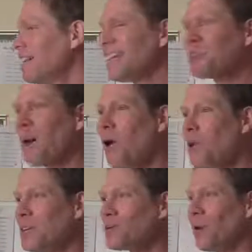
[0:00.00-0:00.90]
this
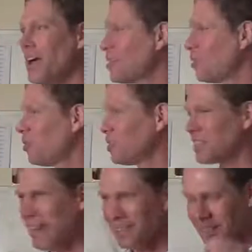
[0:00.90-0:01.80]
poem is way cool.
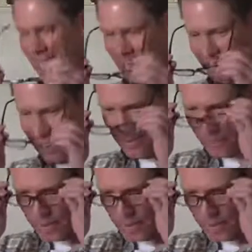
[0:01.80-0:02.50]
Take a look at it.